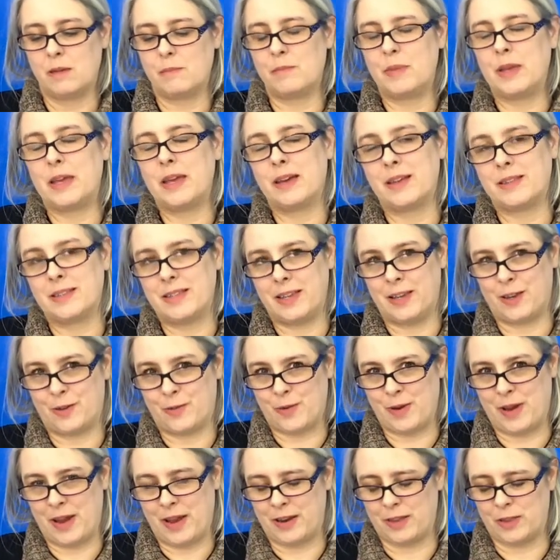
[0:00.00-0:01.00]
Because he
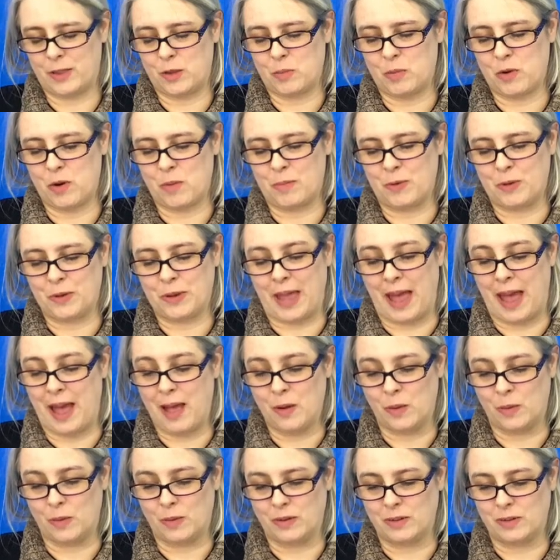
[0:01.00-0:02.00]
created the purple
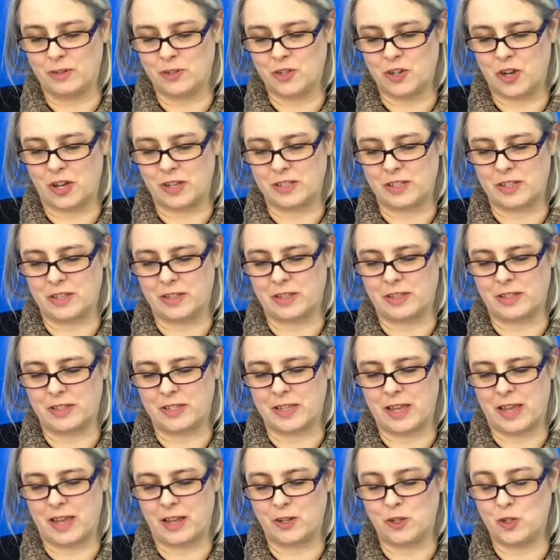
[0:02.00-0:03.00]
gown, Jocelyn
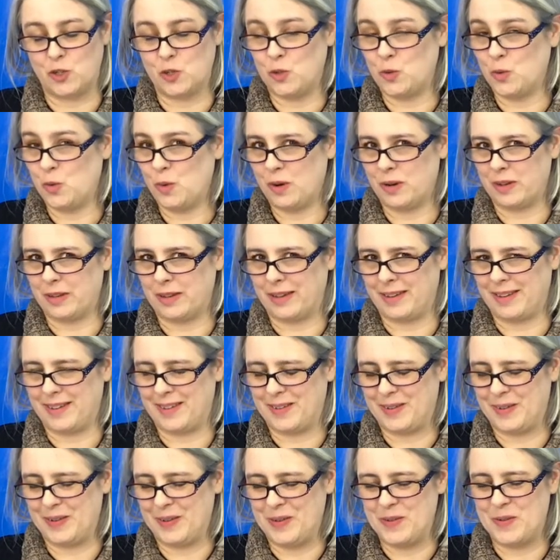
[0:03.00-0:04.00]
said.
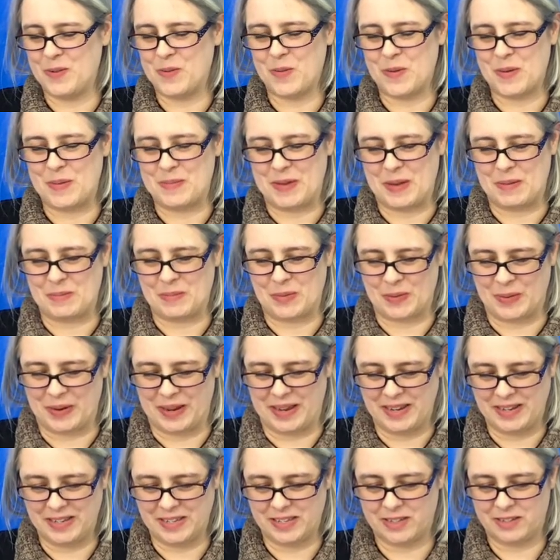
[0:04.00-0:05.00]
Surely you remember
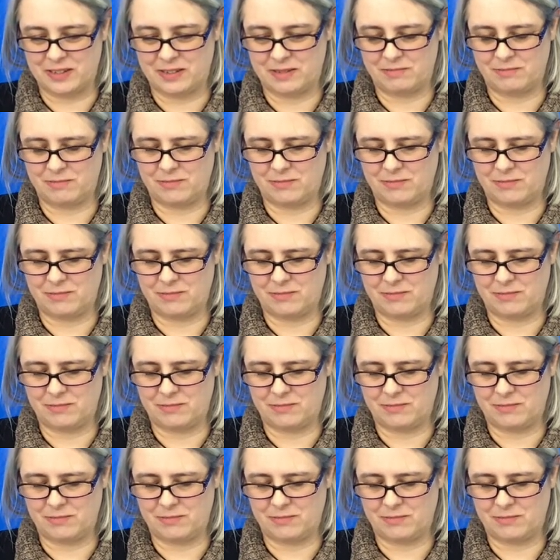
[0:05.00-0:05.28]
it.